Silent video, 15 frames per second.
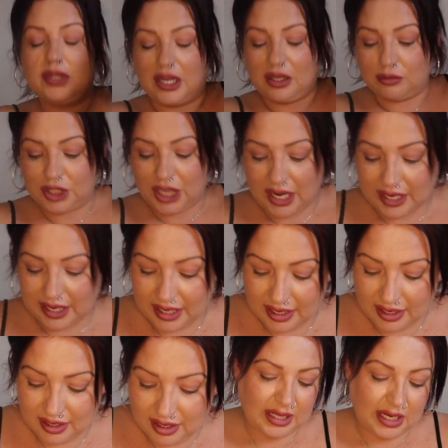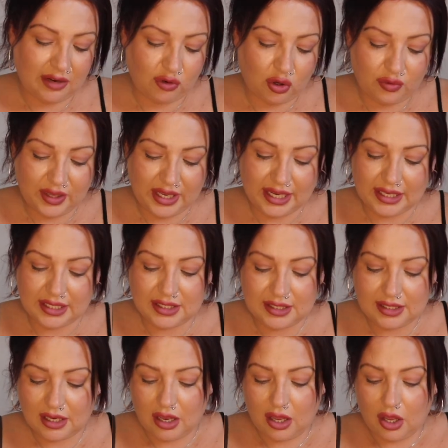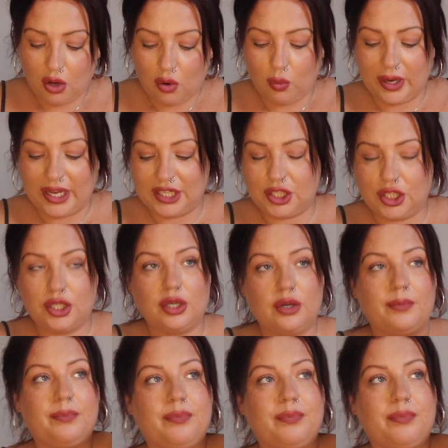denim jacket. And then I've got these, which